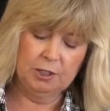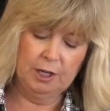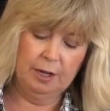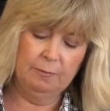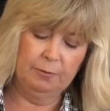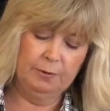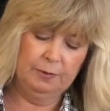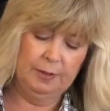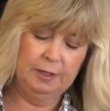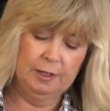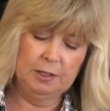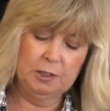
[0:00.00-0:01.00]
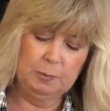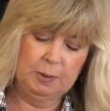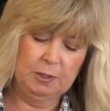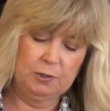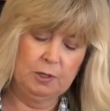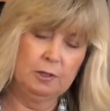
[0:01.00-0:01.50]
time for vegans
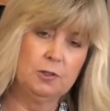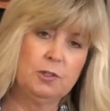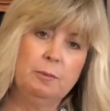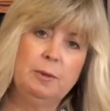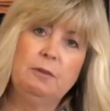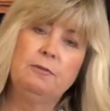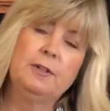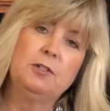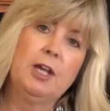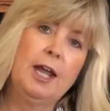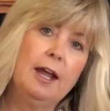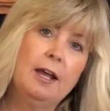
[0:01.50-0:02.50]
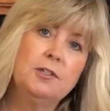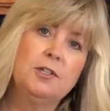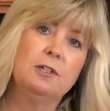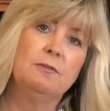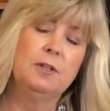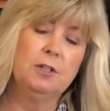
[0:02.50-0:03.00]
because there are so many
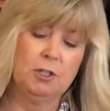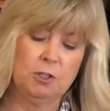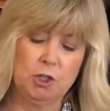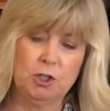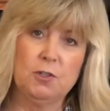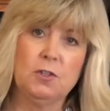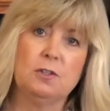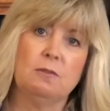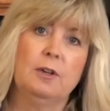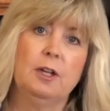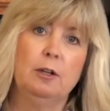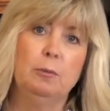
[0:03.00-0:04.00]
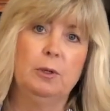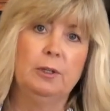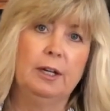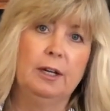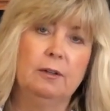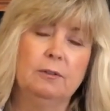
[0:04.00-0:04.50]
fantastic vegan cheeses available
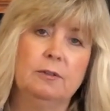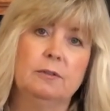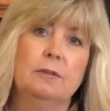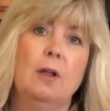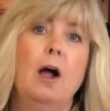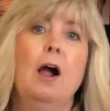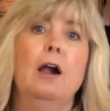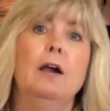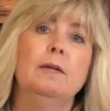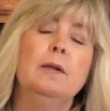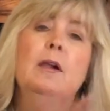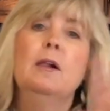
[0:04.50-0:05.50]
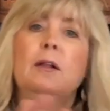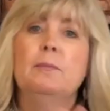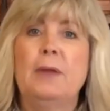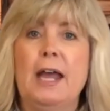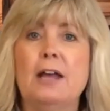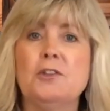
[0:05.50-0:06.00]
now. Long
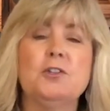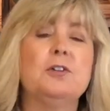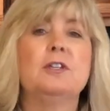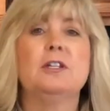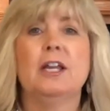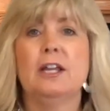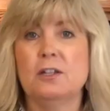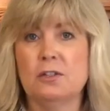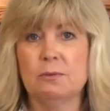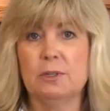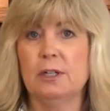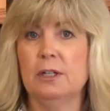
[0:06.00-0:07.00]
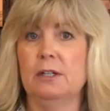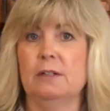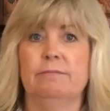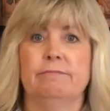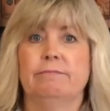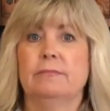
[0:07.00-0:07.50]
past are the days
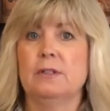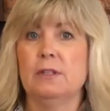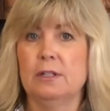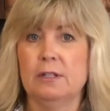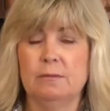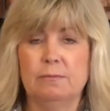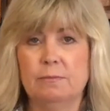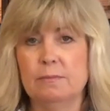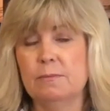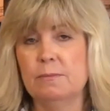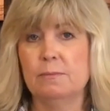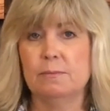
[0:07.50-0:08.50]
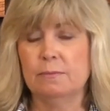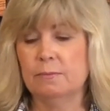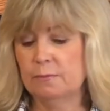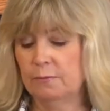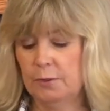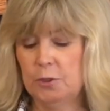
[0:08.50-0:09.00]
where the
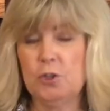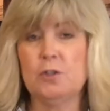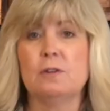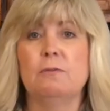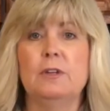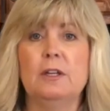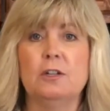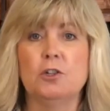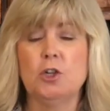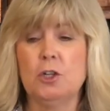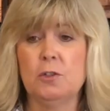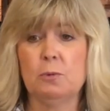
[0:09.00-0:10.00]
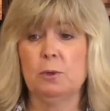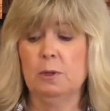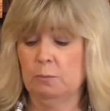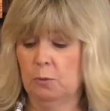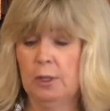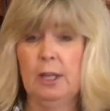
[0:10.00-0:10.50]
versions of vegan cheese
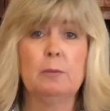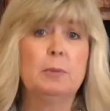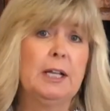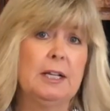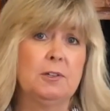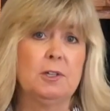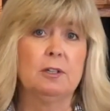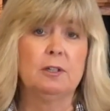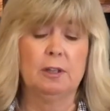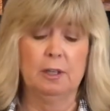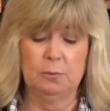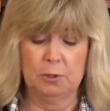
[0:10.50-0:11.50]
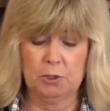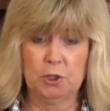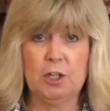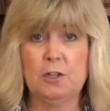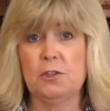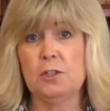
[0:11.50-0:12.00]
were more like plastic than they were
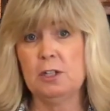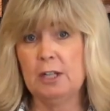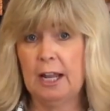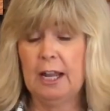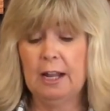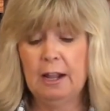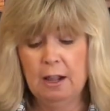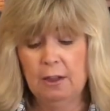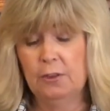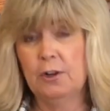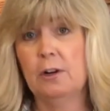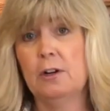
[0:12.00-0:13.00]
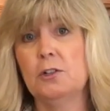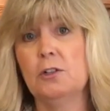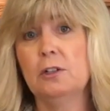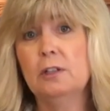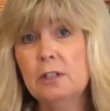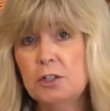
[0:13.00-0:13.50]
cheese. Today, there are
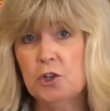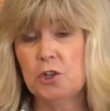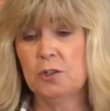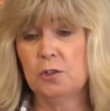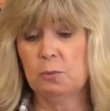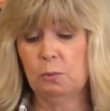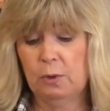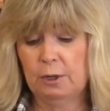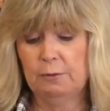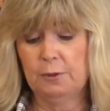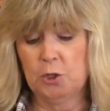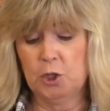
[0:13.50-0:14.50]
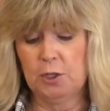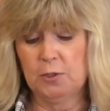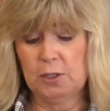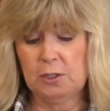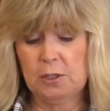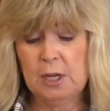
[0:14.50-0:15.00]
delicious, wonderful
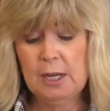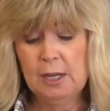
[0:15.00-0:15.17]
cheeses.